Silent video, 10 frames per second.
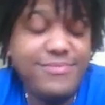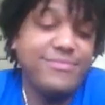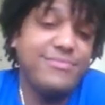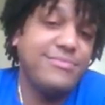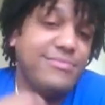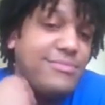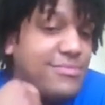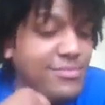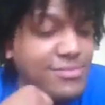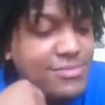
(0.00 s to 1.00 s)

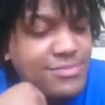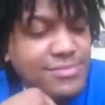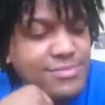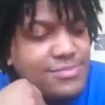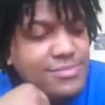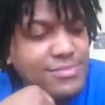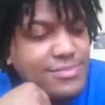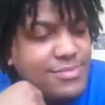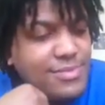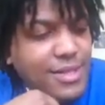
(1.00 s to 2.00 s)
Mm-hmm.
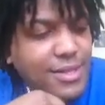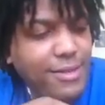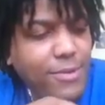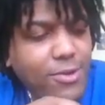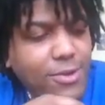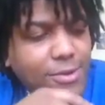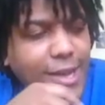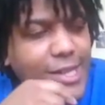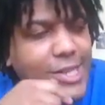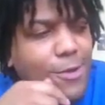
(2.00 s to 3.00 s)
You
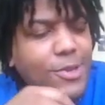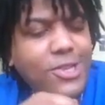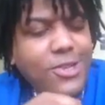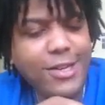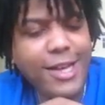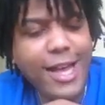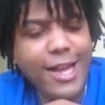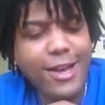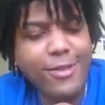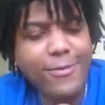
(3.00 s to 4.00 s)
can't tell me she couldn't have gotten
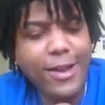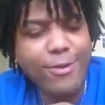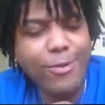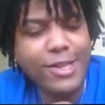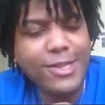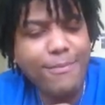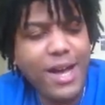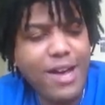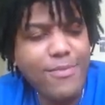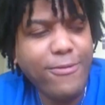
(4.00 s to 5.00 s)
the elevator, went to the
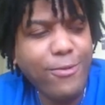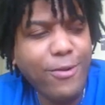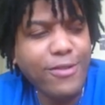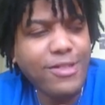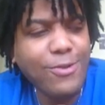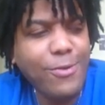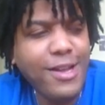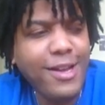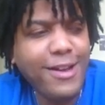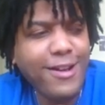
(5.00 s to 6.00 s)
bottom floor, threw it
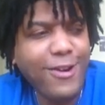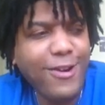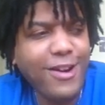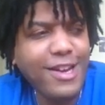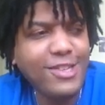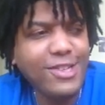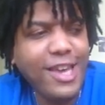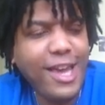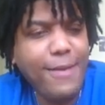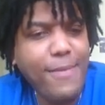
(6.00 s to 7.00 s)
in her car, and then just
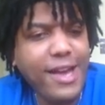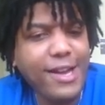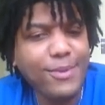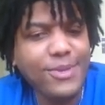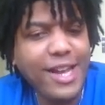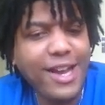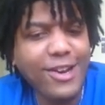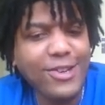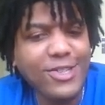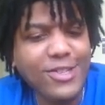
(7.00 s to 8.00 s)
came back
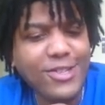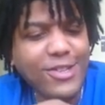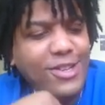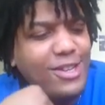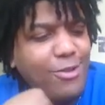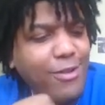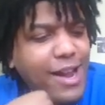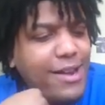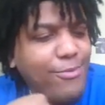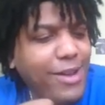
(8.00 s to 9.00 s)
upstairs and
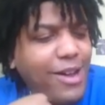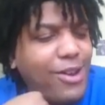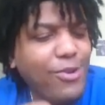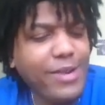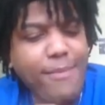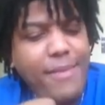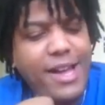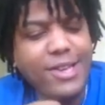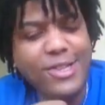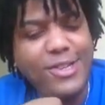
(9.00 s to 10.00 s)
grabbed it with how long that
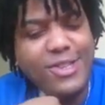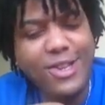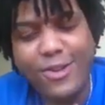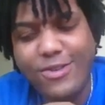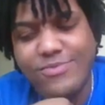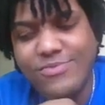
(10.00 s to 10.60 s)
match took. So.